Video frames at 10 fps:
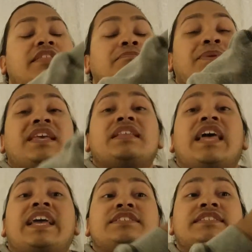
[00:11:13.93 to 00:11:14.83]
being,
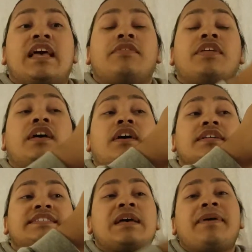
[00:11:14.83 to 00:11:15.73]
like, the
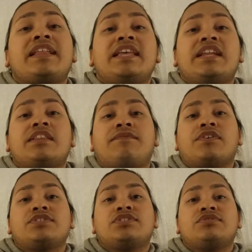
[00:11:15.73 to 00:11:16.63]
semi-lead in the
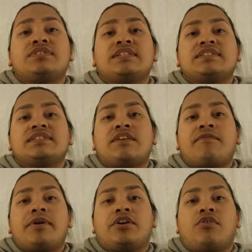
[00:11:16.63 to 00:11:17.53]
first 2 seasons of
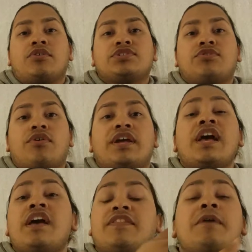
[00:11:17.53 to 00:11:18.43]
American Horror Story,
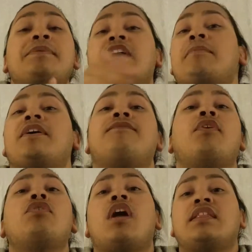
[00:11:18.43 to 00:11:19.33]
then becoming a
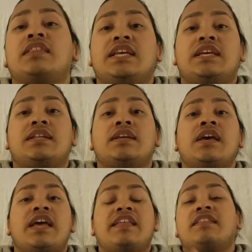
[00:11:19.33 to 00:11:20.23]
full-on lead
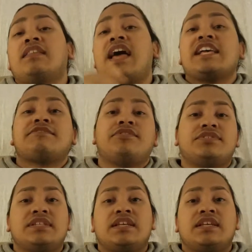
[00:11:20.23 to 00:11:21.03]
in the last 5